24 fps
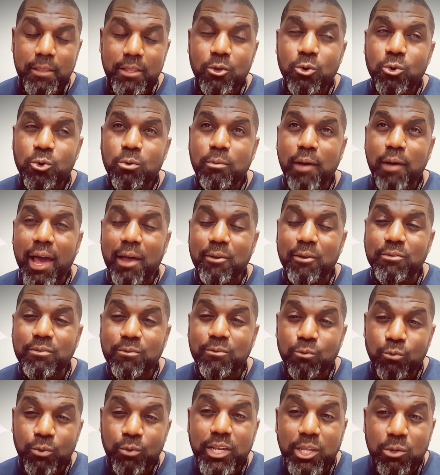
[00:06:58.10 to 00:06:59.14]
whom I
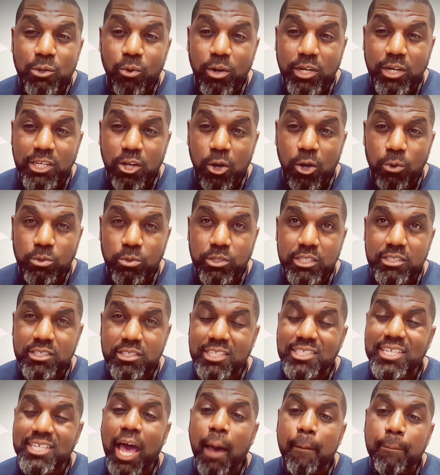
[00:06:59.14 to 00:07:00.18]
really want to coach is the
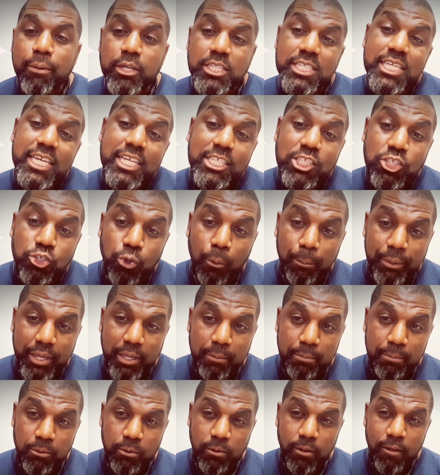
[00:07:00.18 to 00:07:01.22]
top potential
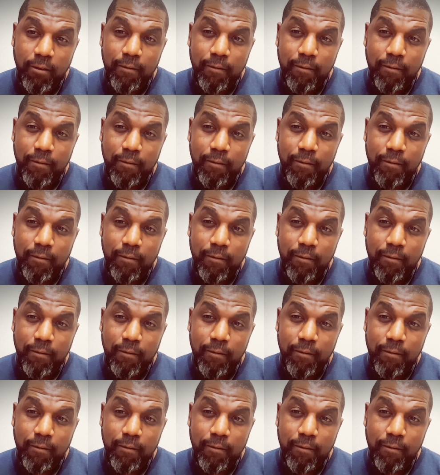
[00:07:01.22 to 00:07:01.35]
people,